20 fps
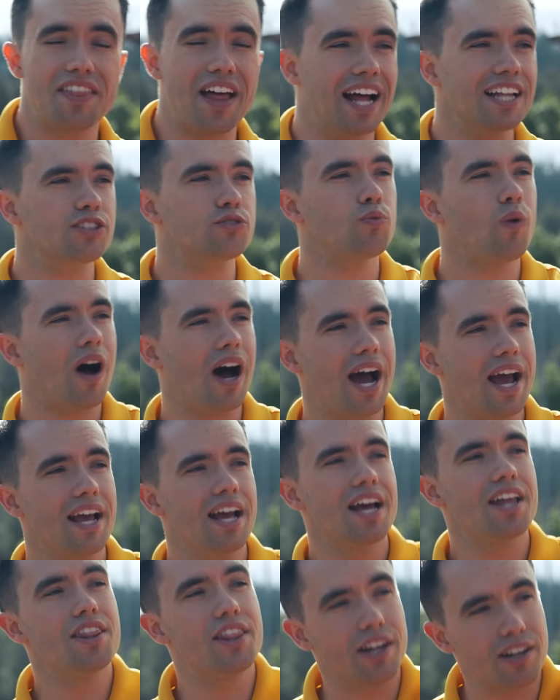That's why
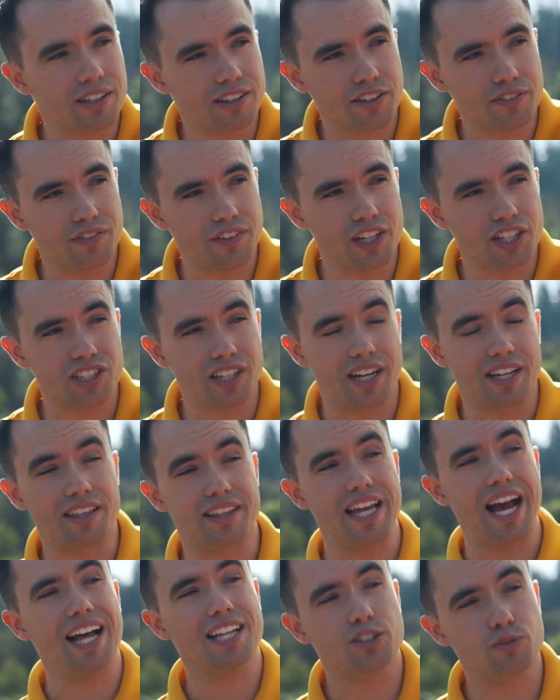they're at the finish line.
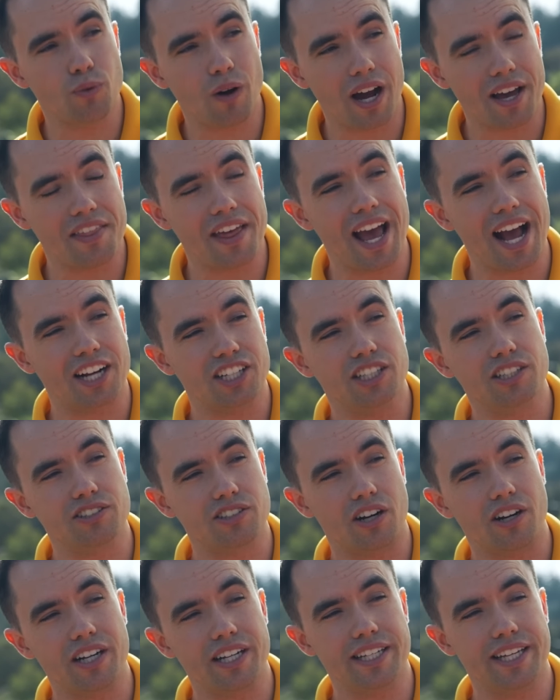That's why they actually are
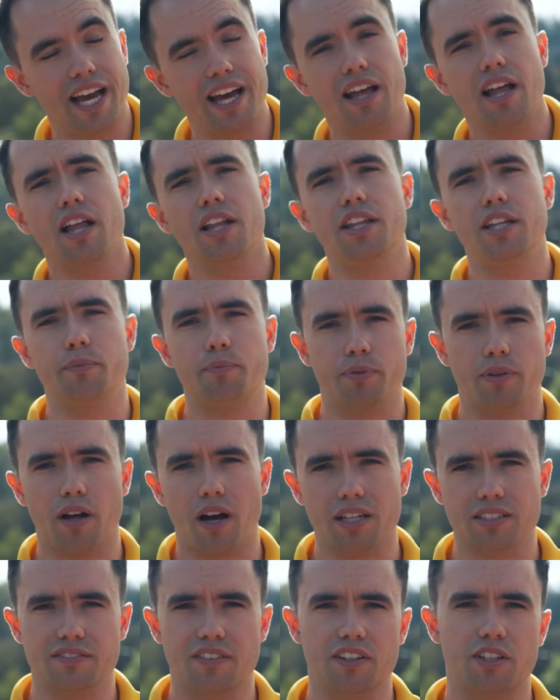starting to get the
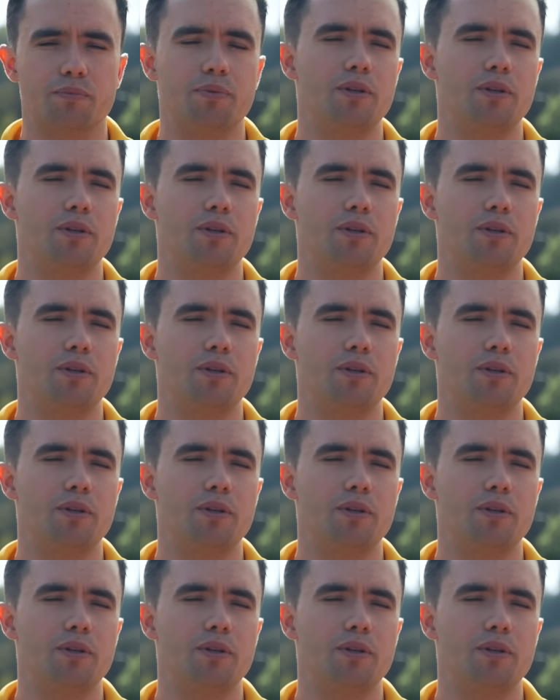applause of other